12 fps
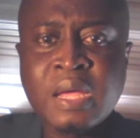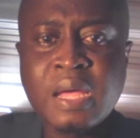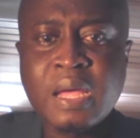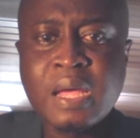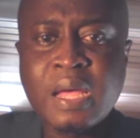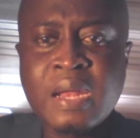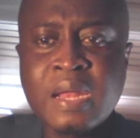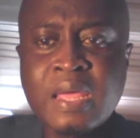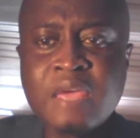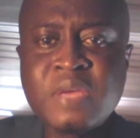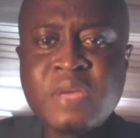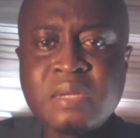and
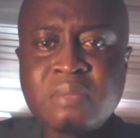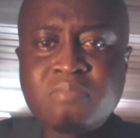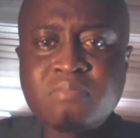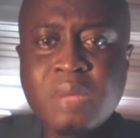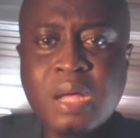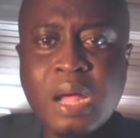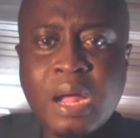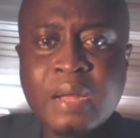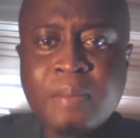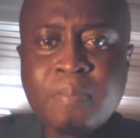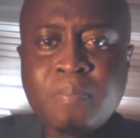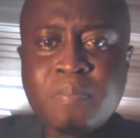even
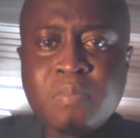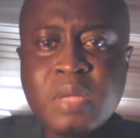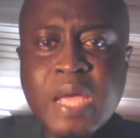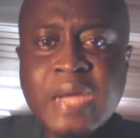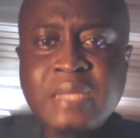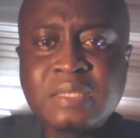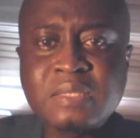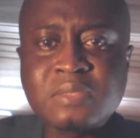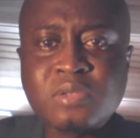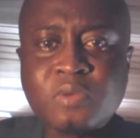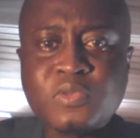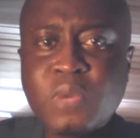other editing
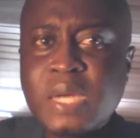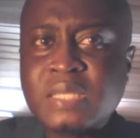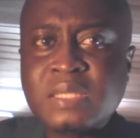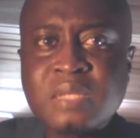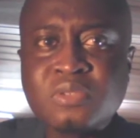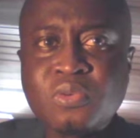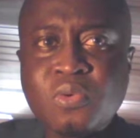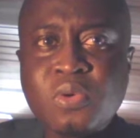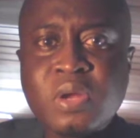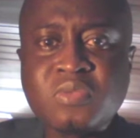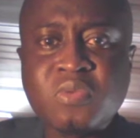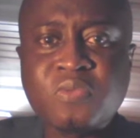softwares, and so on
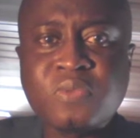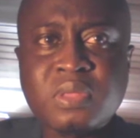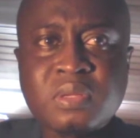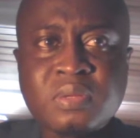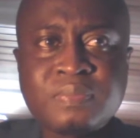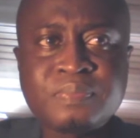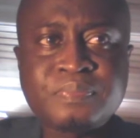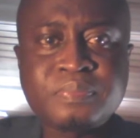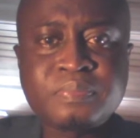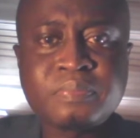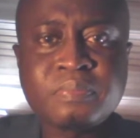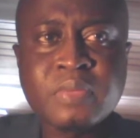and so forth.
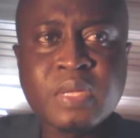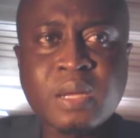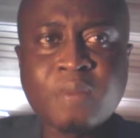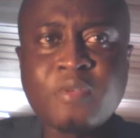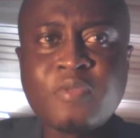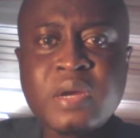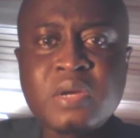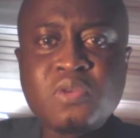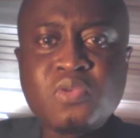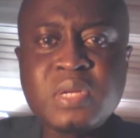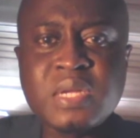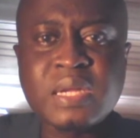Have a very
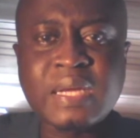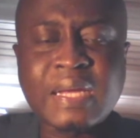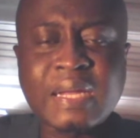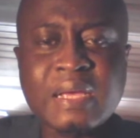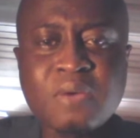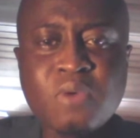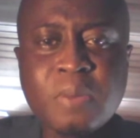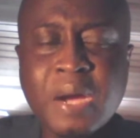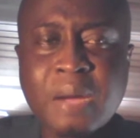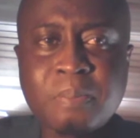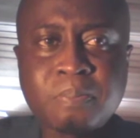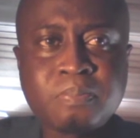good and clear
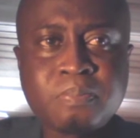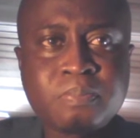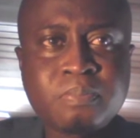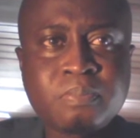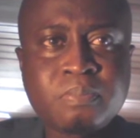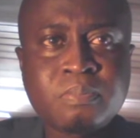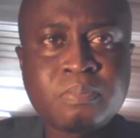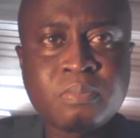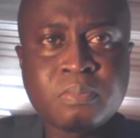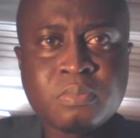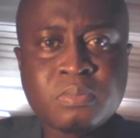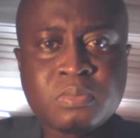webcam
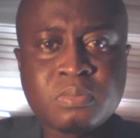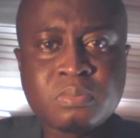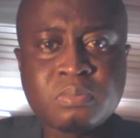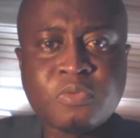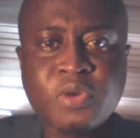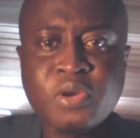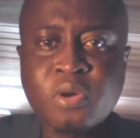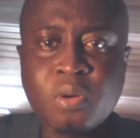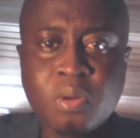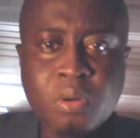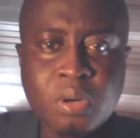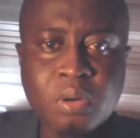for your
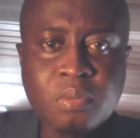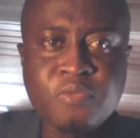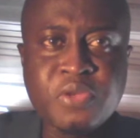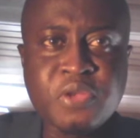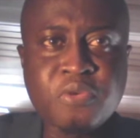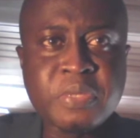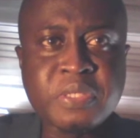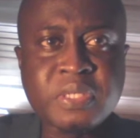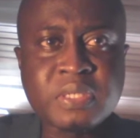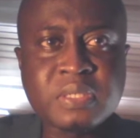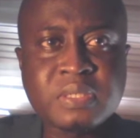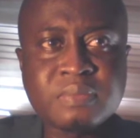video
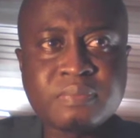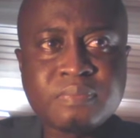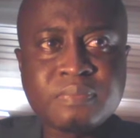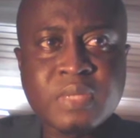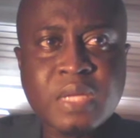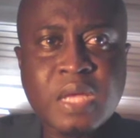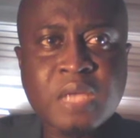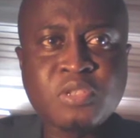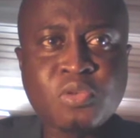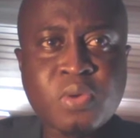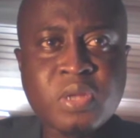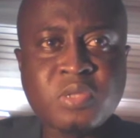meetings, and so
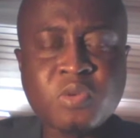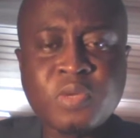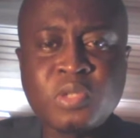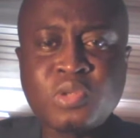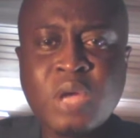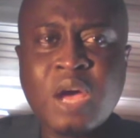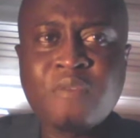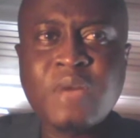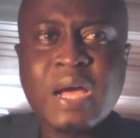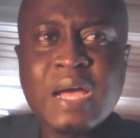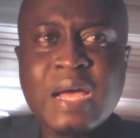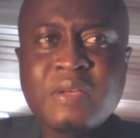on and so forth. Also have
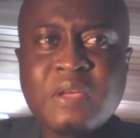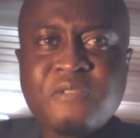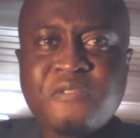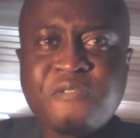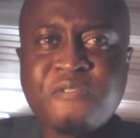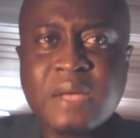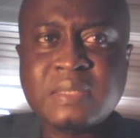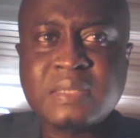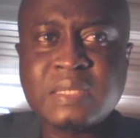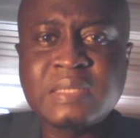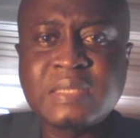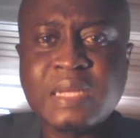a fast
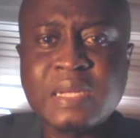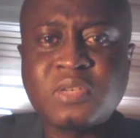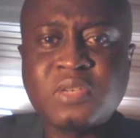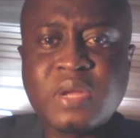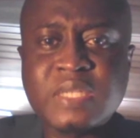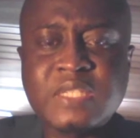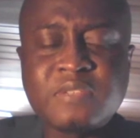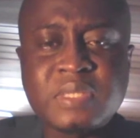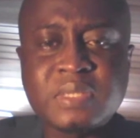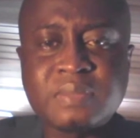internet connectivity.